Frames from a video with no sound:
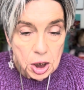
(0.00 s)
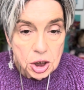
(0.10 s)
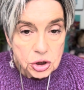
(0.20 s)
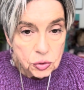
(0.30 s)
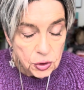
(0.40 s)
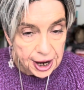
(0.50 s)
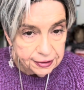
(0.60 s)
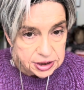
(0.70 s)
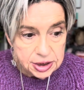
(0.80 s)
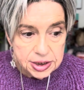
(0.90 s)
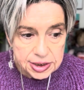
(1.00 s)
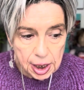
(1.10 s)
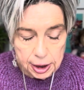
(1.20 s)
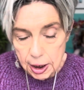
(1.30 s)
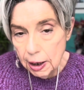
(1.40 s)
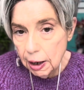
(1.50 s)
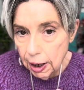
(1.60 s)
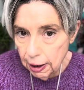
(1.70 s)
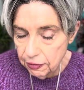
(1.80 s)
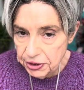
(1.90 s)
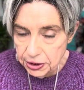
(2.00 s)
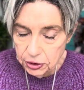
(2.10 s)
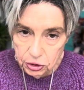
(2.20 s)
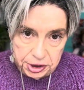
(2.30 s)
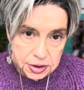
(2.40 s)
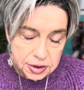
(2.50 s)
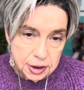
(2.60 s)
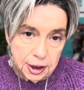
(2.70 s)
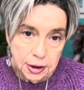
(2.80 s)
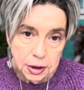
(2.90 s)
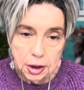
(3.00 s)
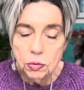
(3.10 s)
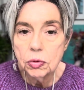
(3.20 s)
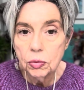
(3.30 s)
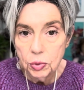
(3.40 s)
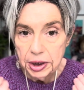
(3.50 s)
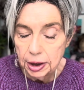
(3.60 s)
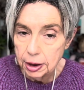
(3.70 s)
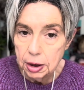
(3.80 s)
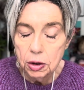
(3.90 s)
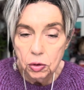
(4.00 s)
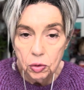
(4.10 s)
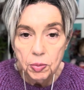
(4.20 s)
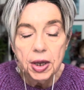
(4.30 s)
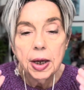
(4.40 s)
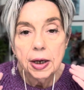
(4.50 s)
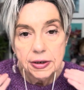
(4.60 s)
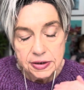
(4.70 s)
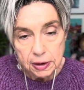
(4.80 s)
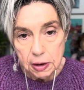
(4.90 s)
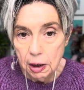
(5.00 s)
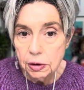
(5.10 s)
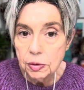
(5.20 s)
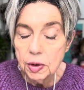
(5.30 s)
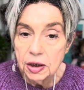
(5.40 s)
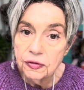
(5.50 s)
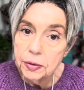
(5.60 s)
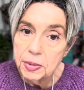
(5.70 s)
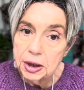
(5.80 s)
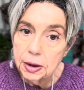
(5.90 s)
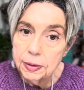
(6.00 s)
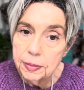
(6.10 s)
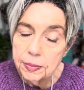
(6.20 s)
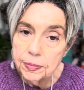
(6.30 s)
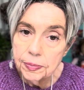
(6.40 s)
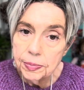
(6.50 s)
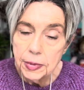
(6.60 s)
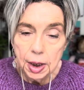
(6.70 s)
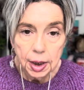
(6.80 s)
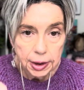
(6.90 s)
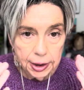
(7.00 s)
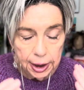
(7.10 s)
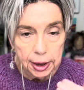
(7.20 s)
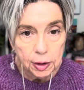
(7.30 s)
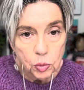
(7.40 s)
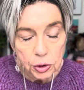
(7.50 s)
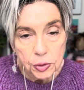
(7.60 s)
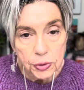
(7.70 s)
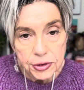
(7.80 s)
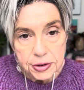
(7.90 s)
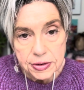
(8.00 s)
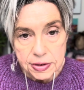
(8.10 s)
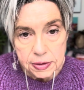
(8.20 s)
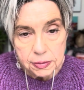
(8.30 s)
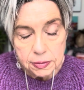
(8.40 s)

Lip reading: So you have to decide, are they the lengths that I need when I get it home? Is the color right for me? Can I work with this?